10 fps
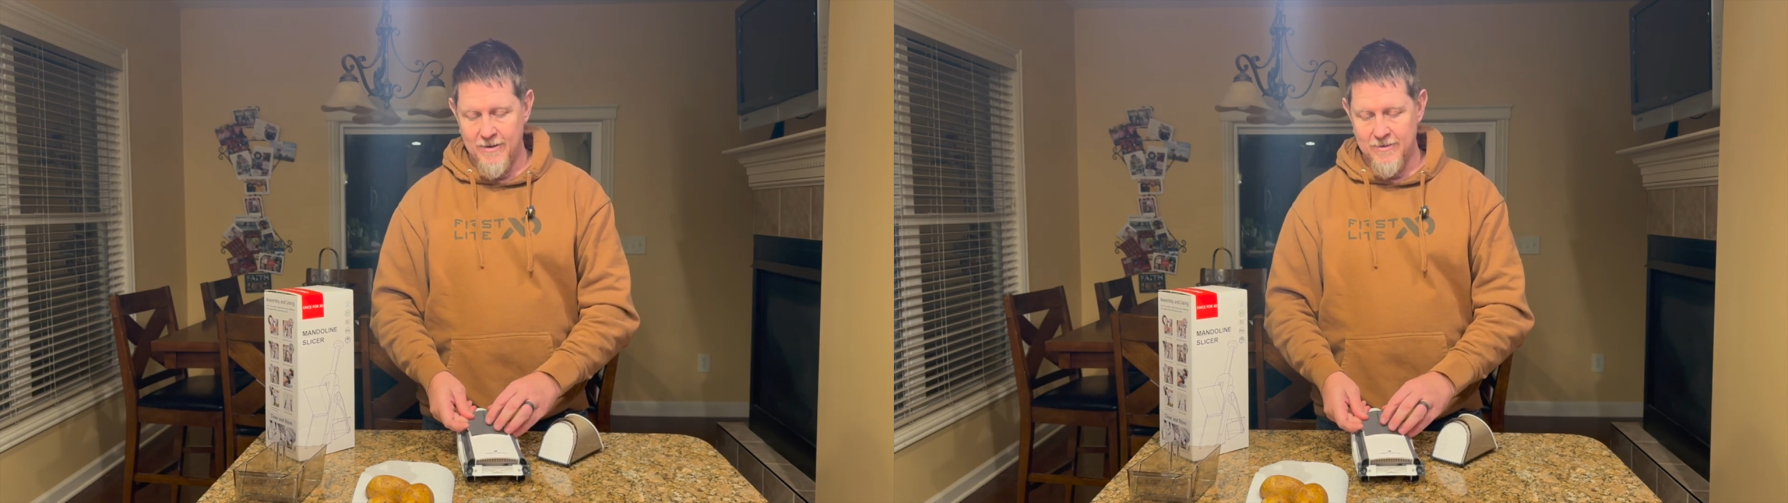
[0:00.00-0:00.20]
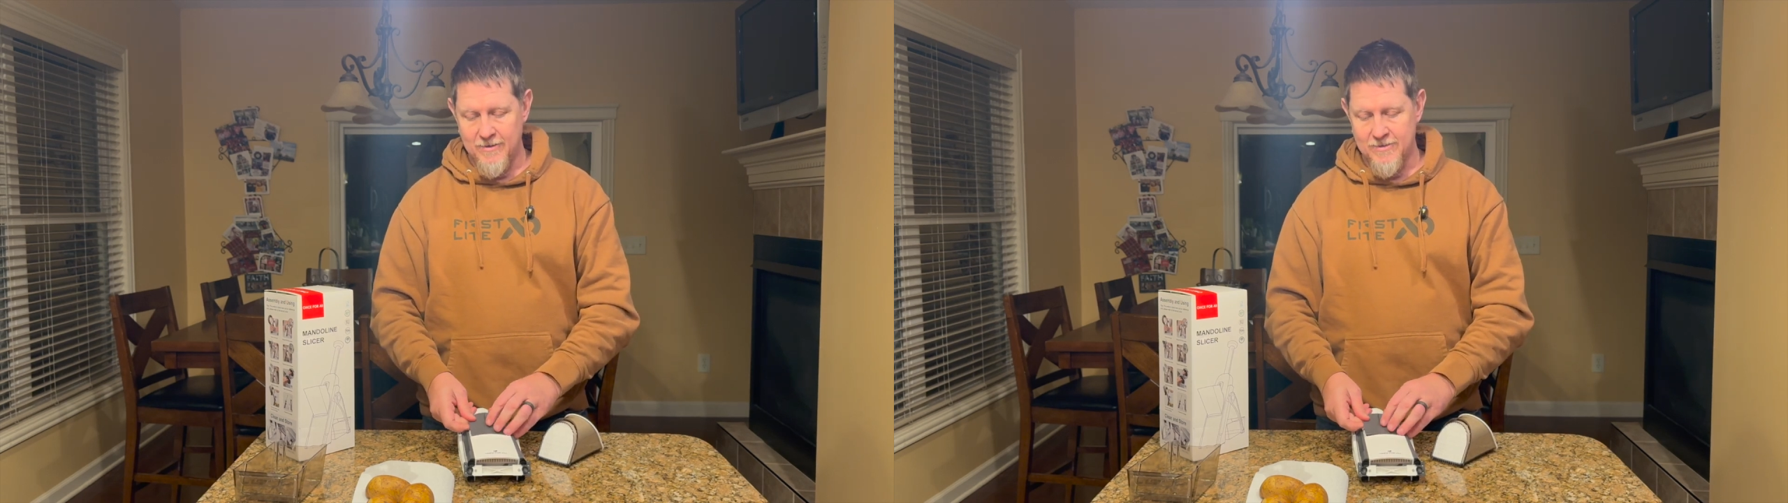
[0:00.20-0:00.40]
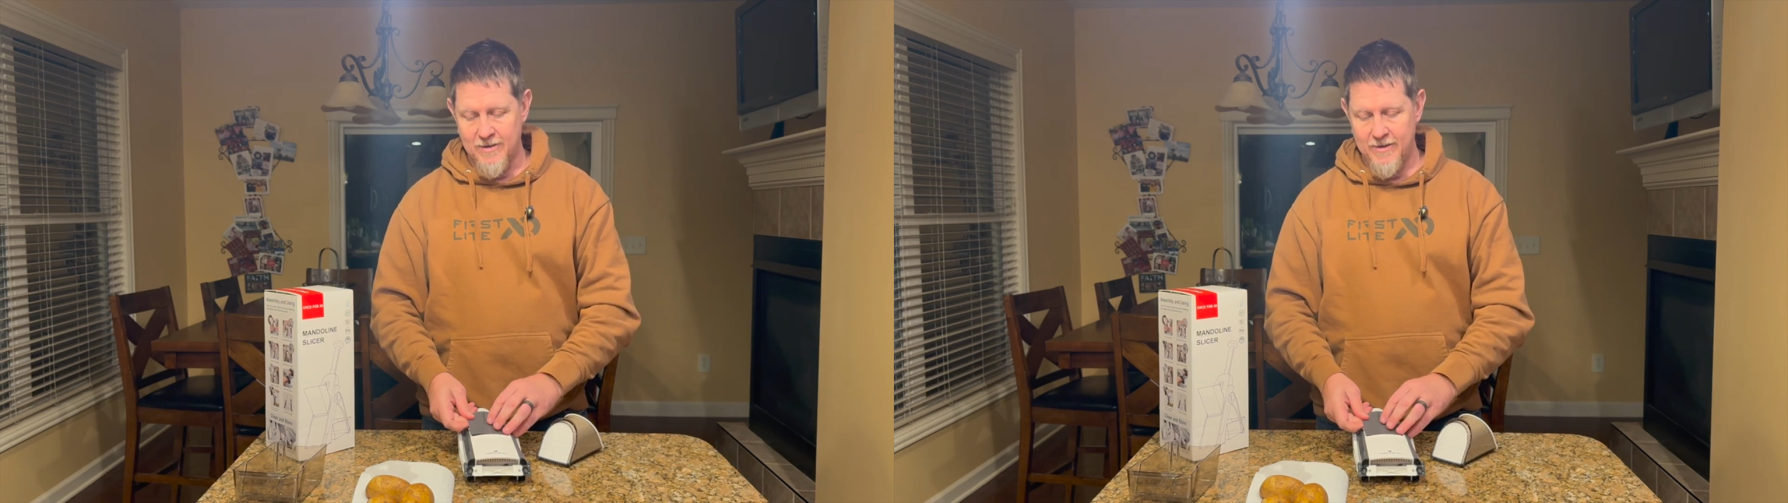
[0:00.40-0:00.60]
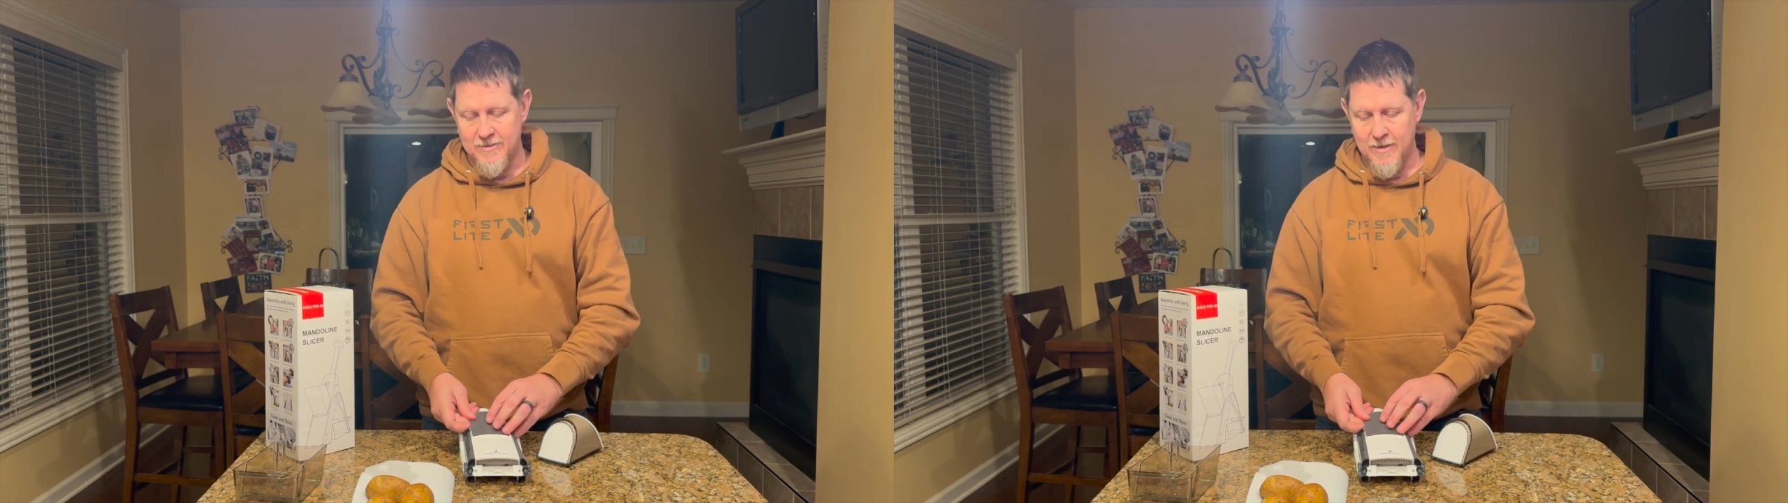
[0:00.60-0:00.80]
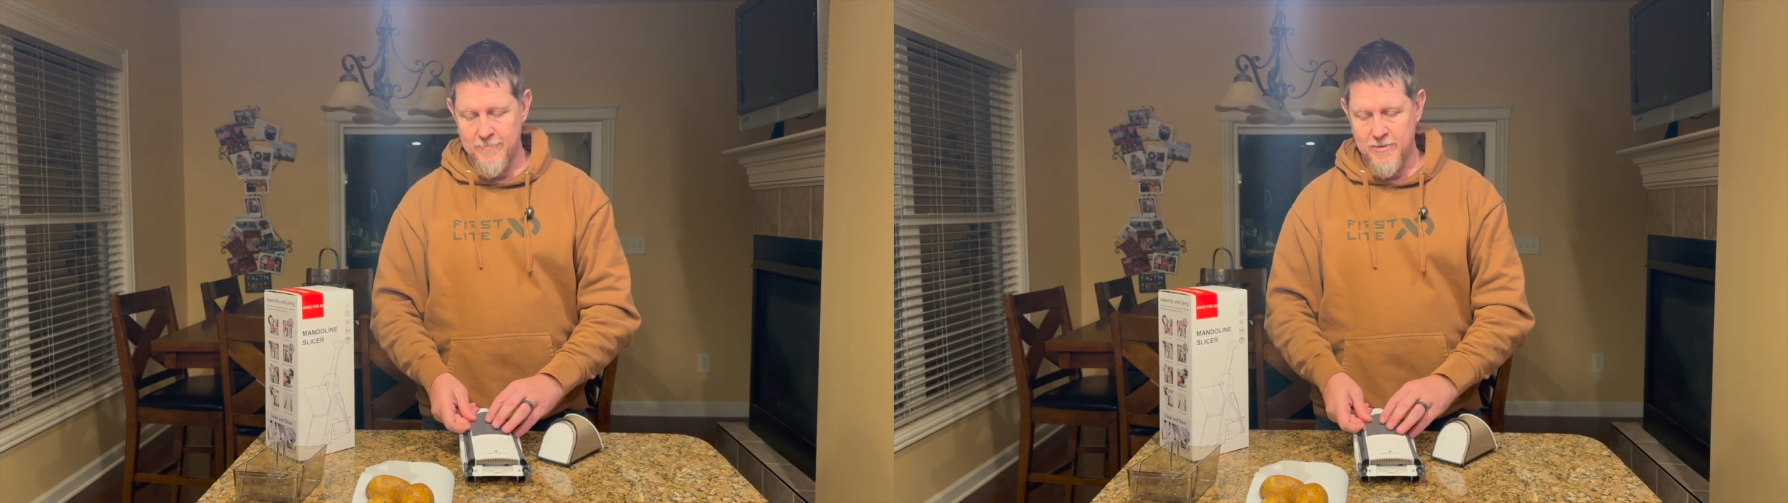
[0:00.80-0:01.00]
to
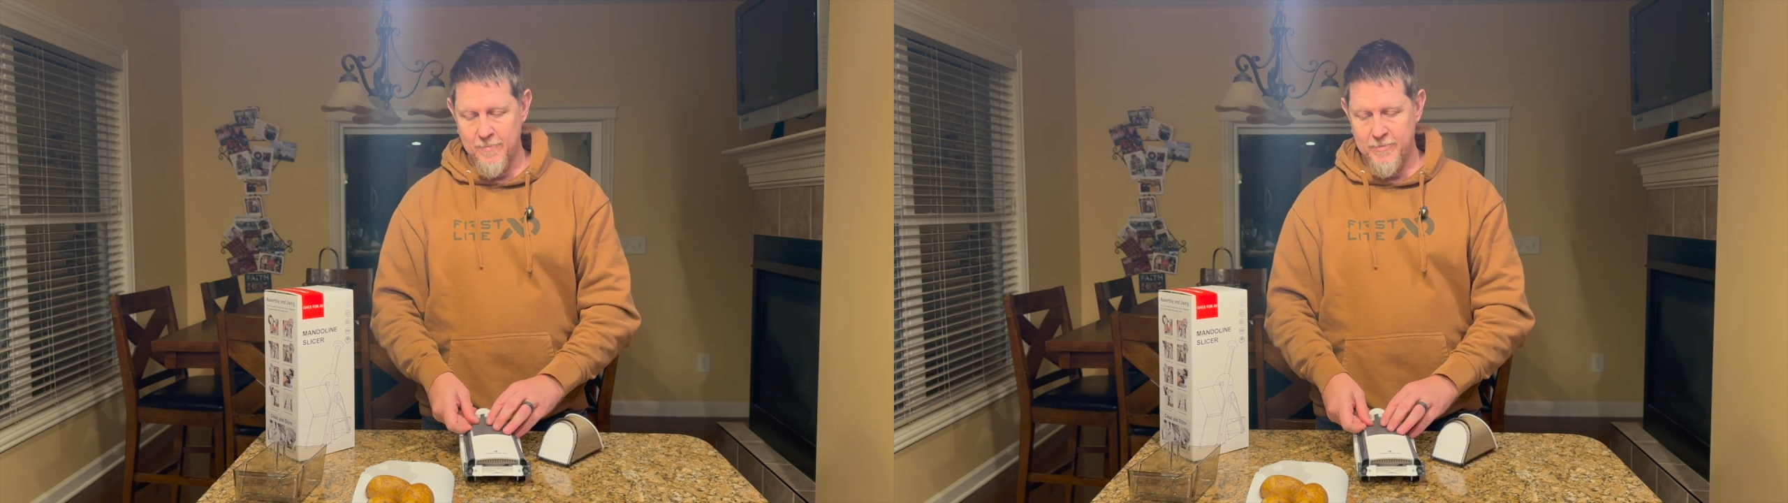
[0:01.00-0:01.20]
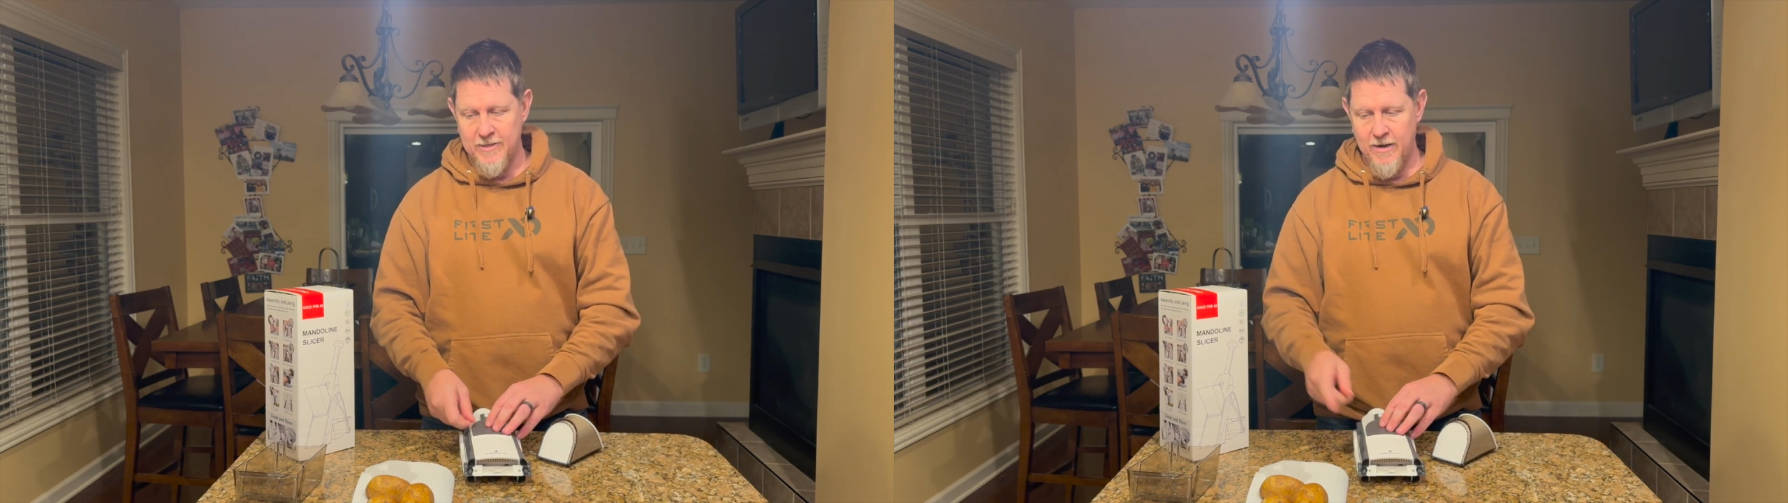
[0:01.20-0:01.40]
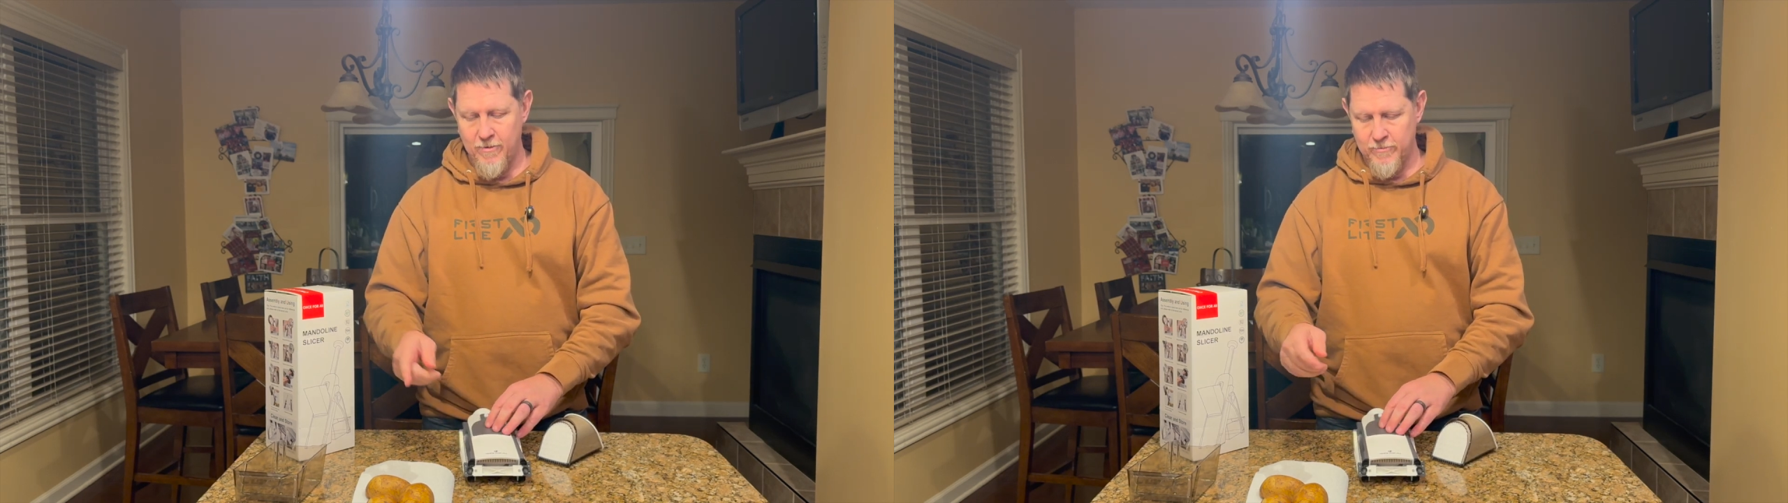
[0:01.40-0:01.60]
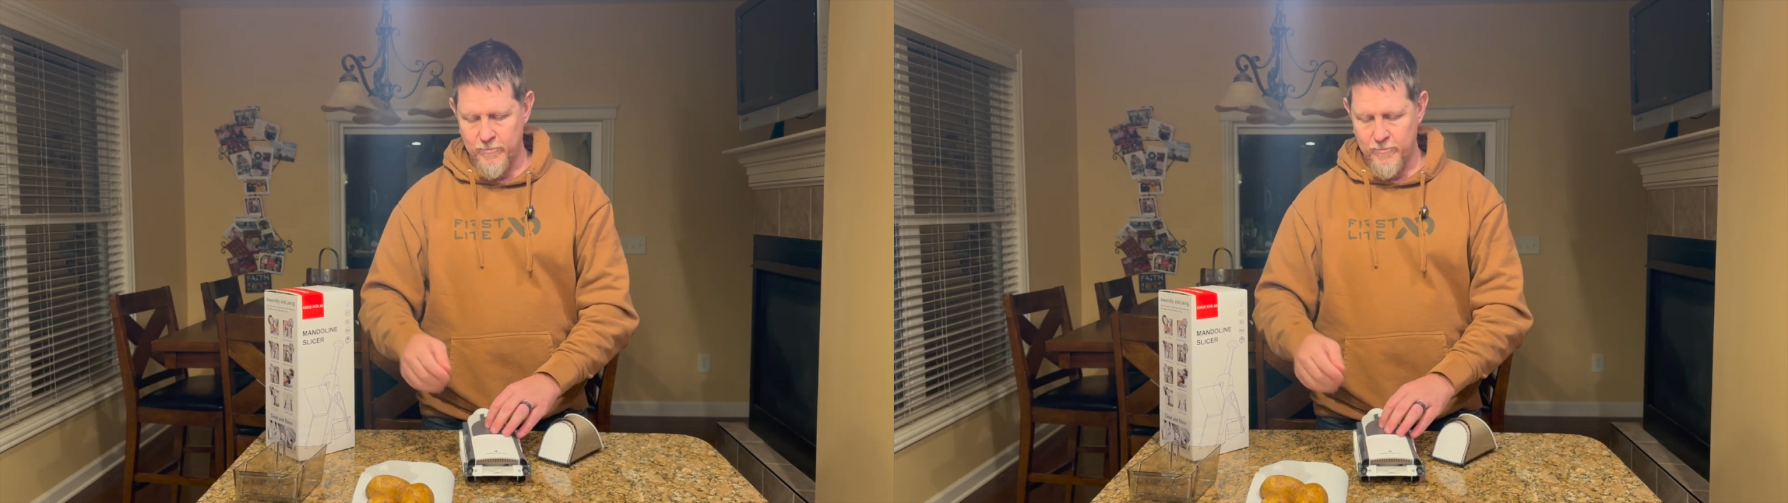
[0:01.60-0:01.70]
slice up some potatoes,